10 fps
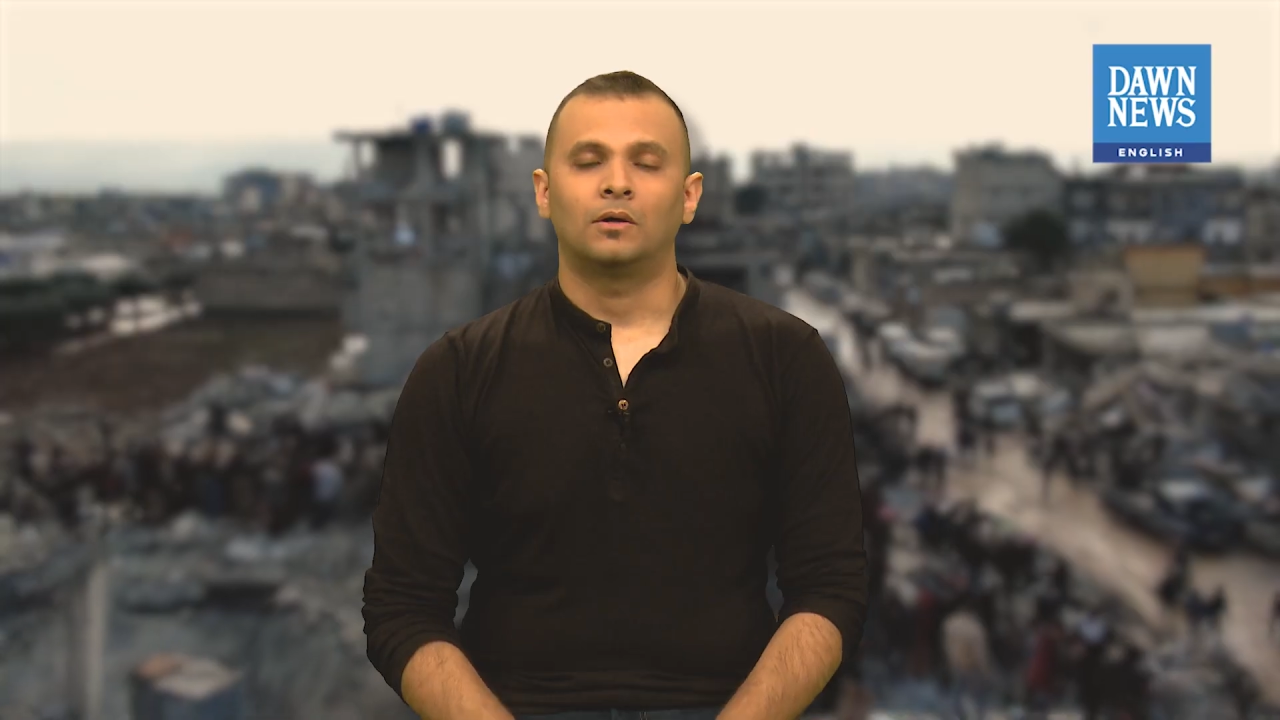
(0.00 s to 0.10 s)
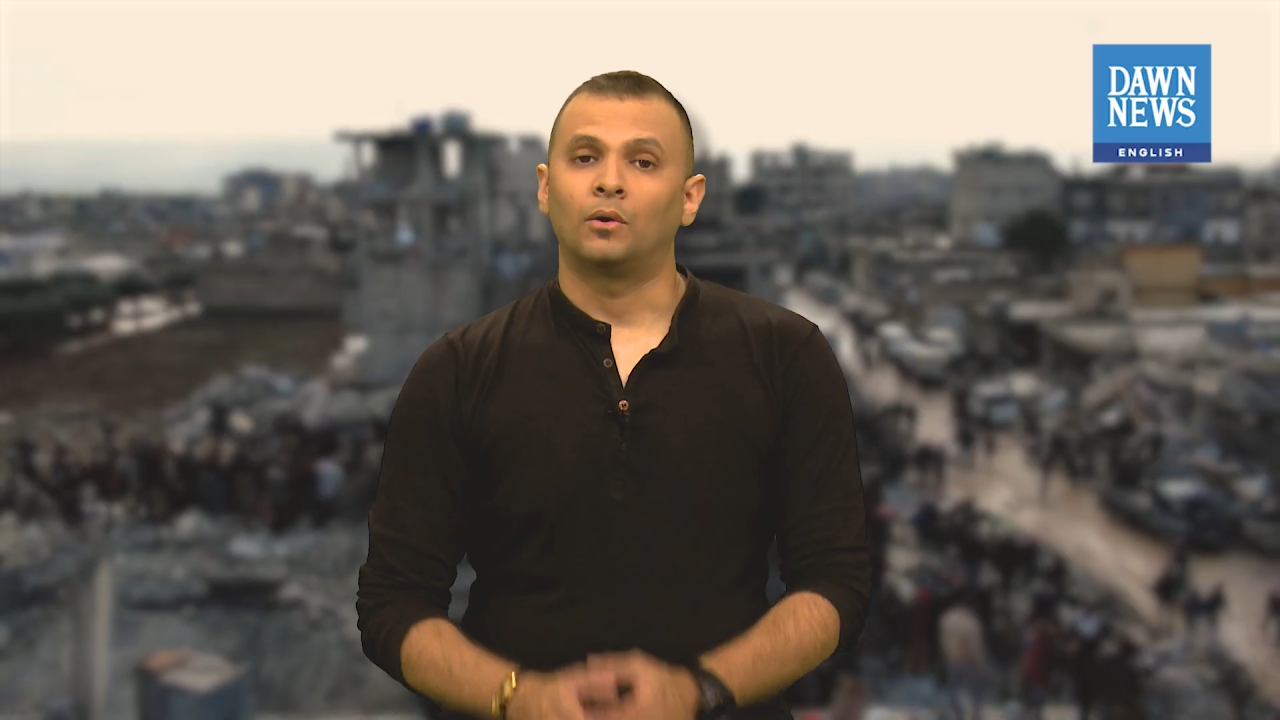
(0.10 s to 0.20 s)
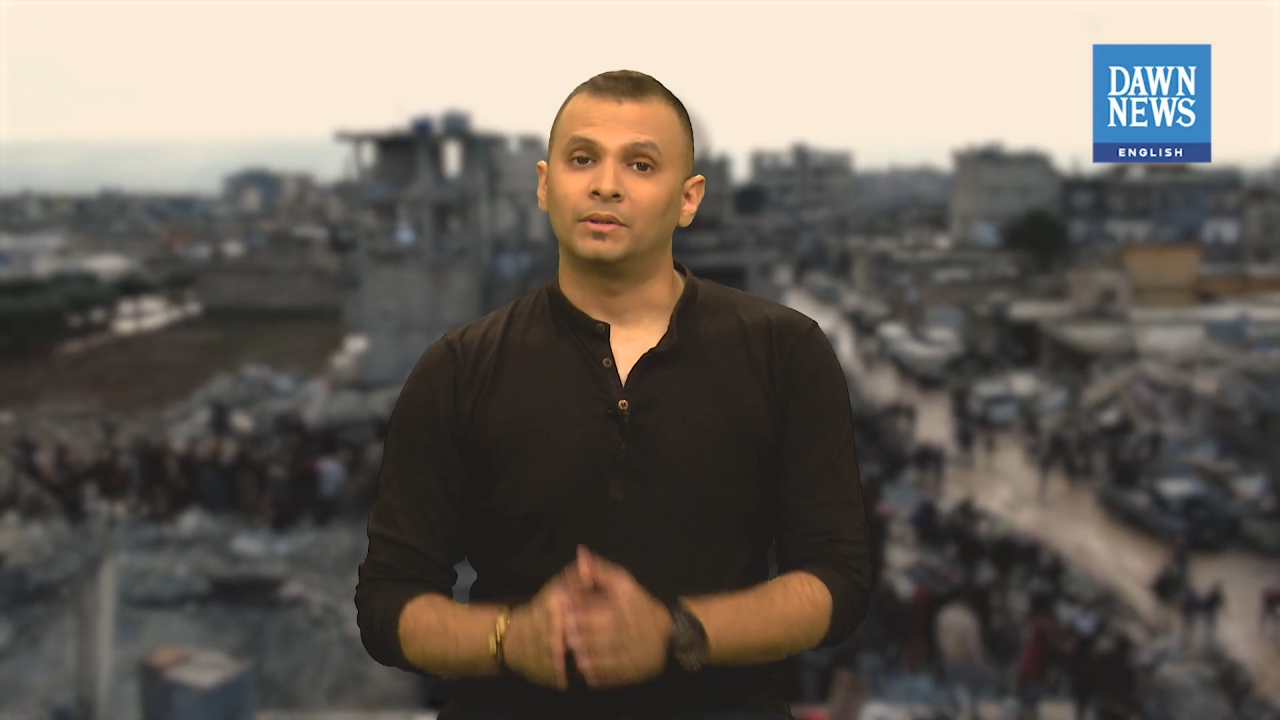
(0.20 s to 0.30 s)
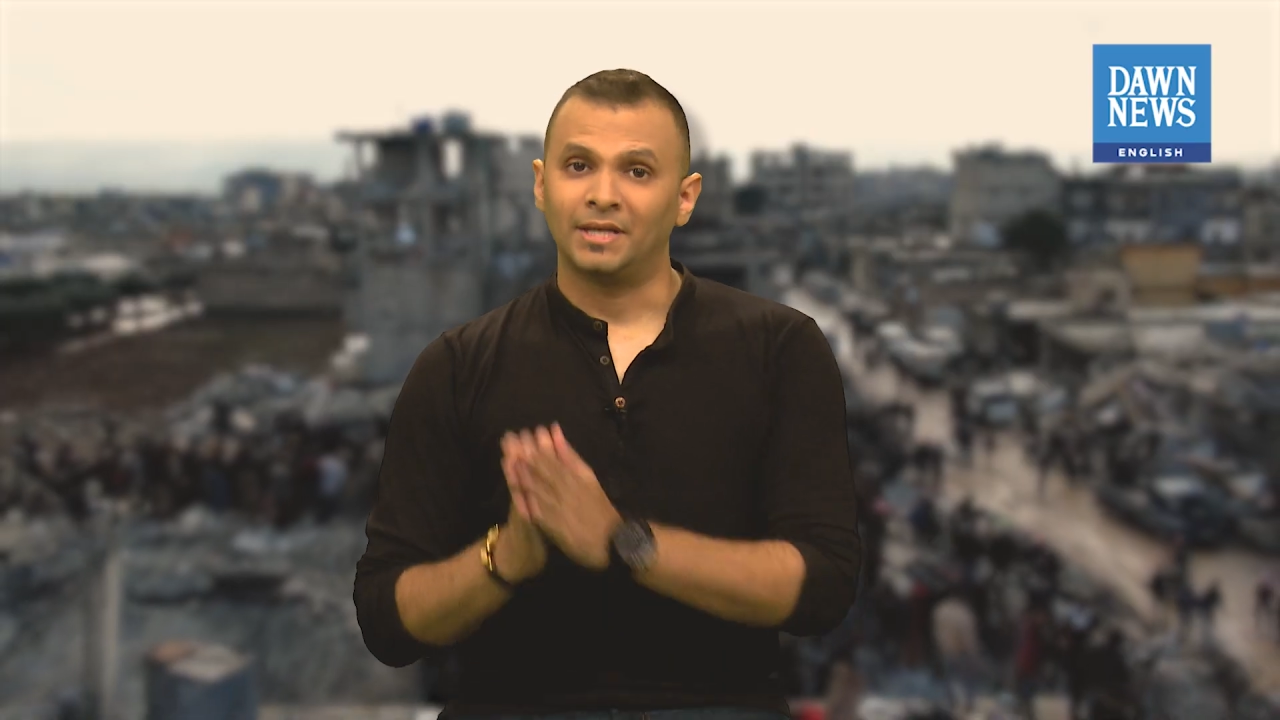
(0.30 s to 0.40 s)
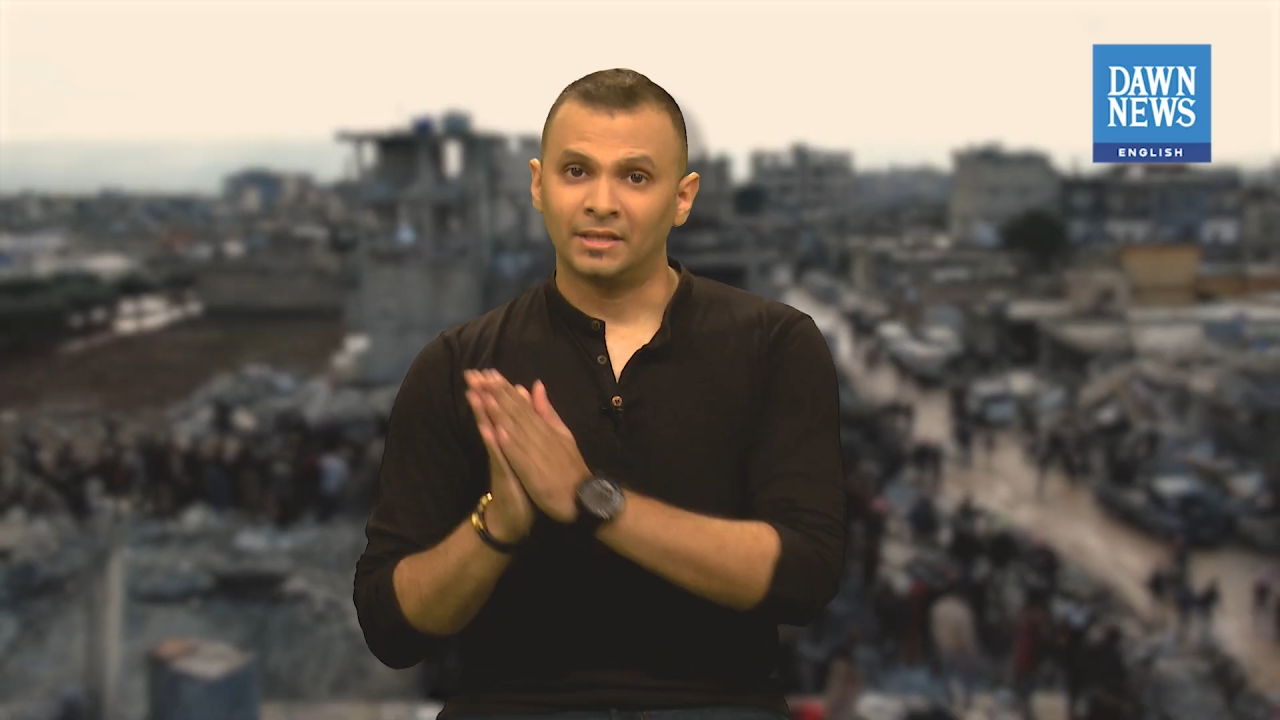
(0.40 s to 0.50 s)

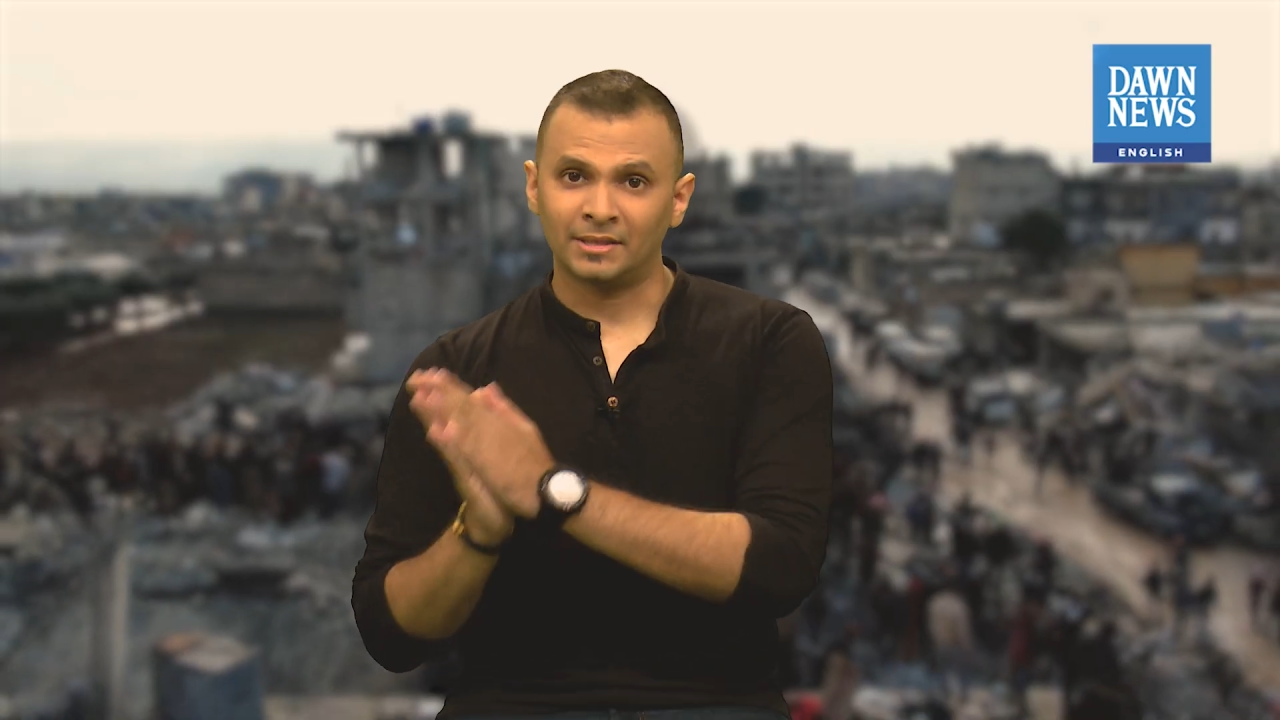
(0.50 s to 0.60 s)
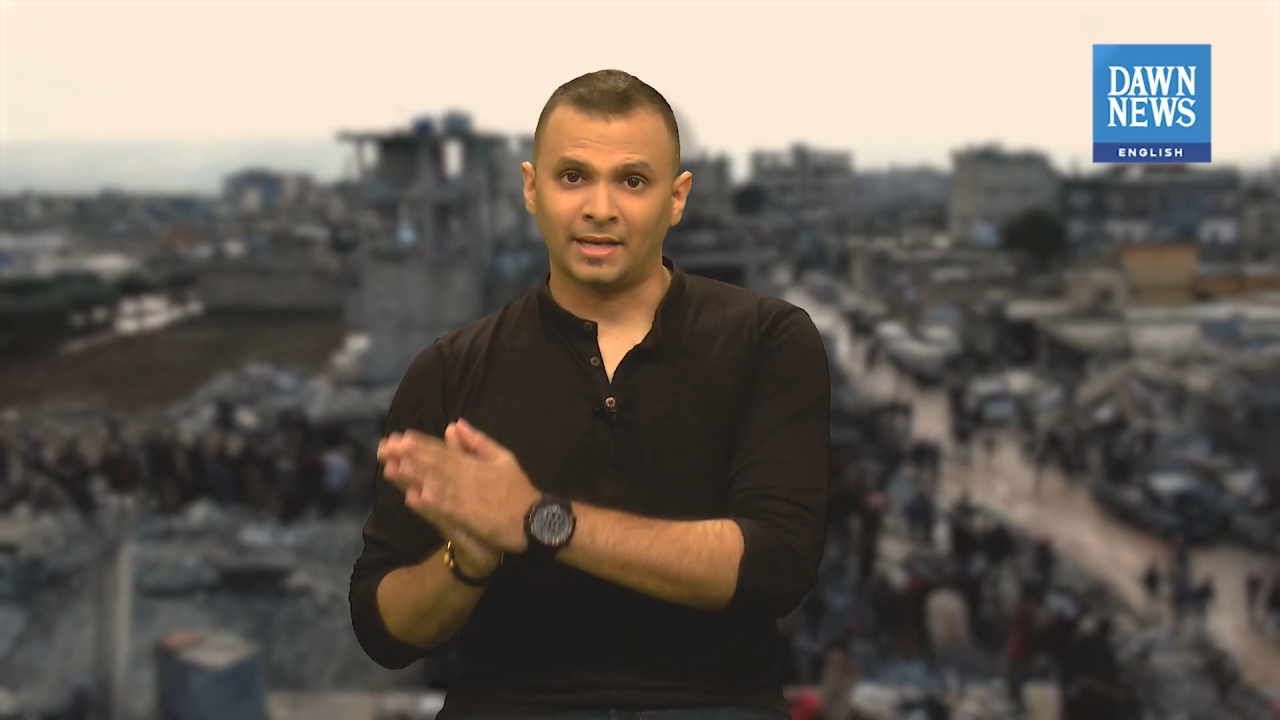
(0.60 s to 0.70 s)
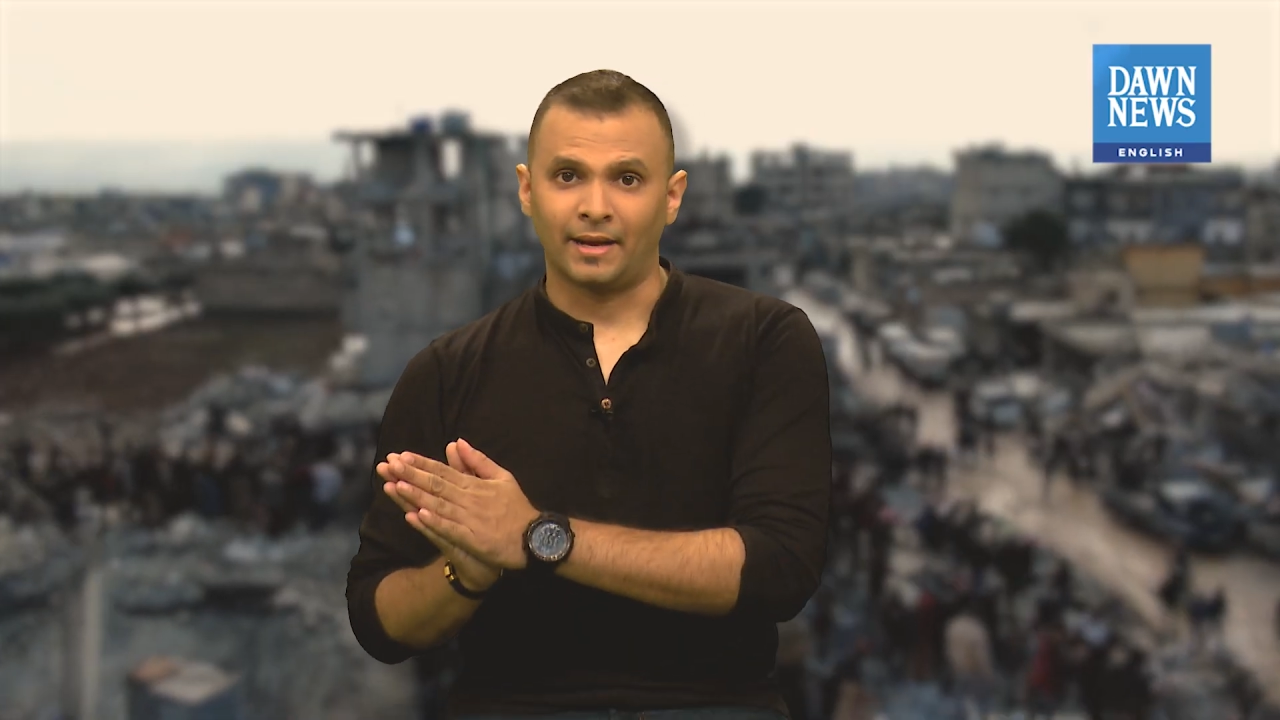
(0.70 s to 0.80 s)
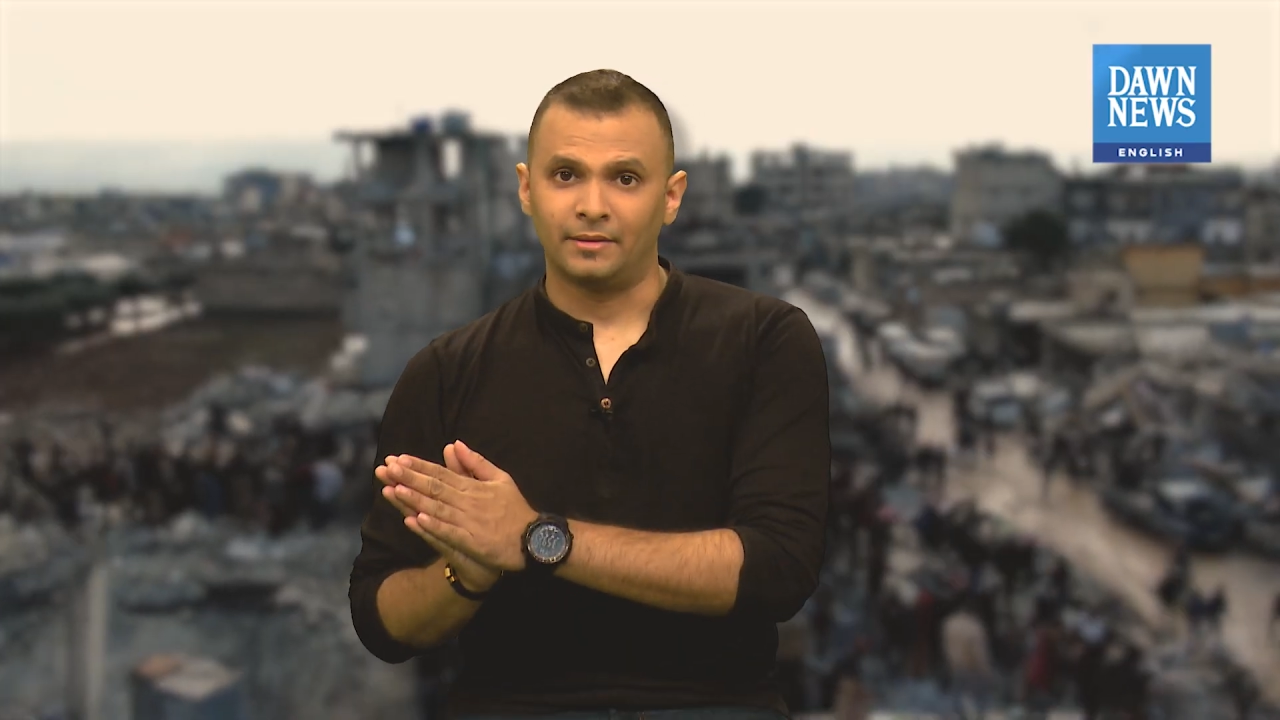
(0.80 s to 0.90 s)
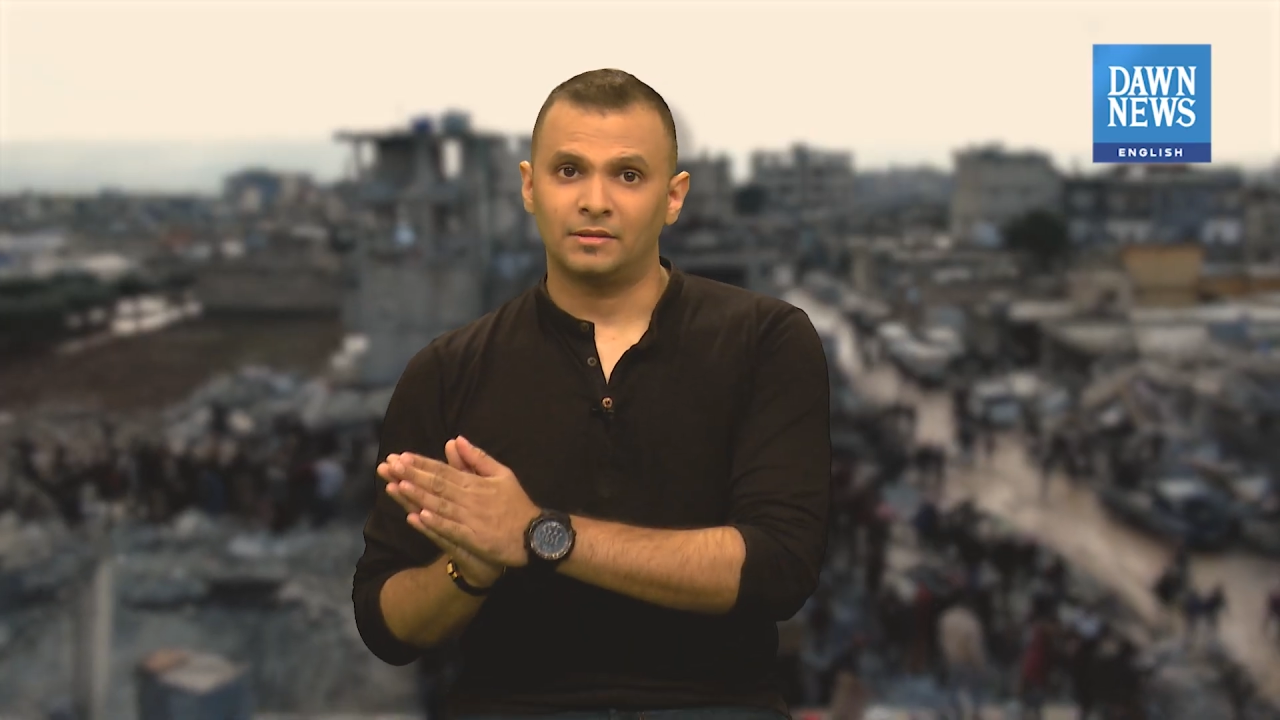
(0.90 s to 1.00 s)
On the other
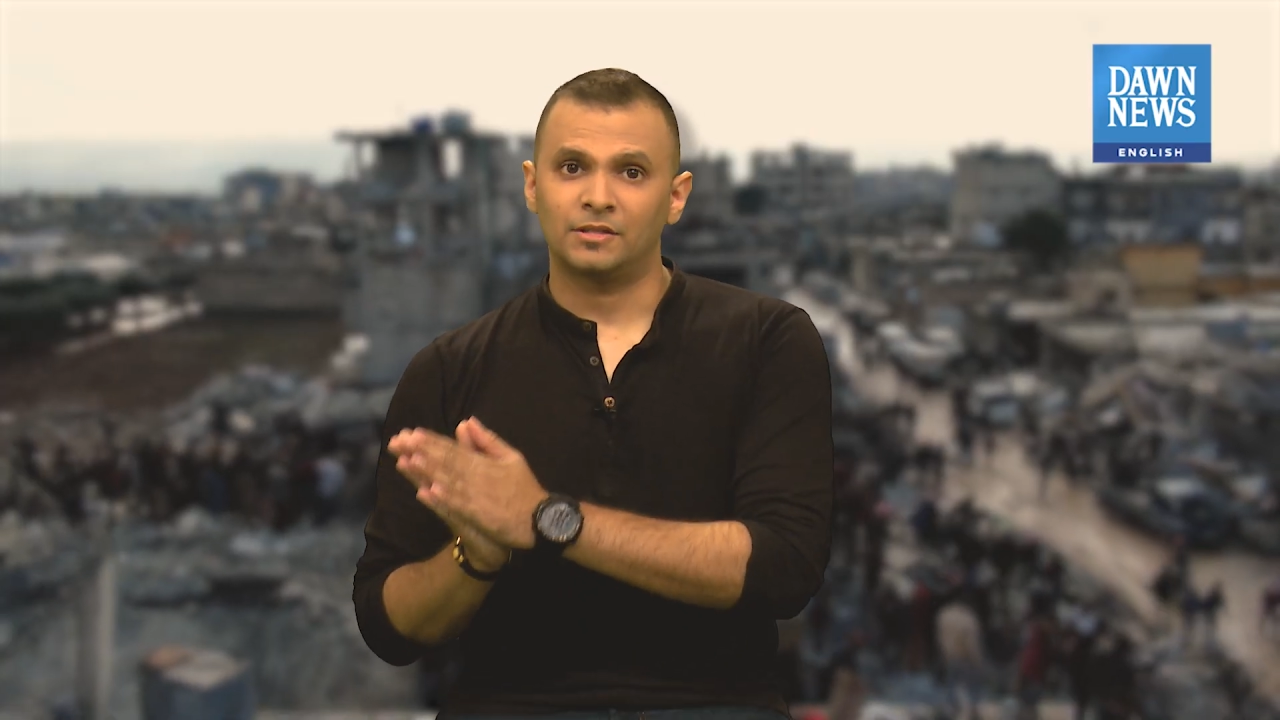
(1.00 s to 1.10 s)
hand,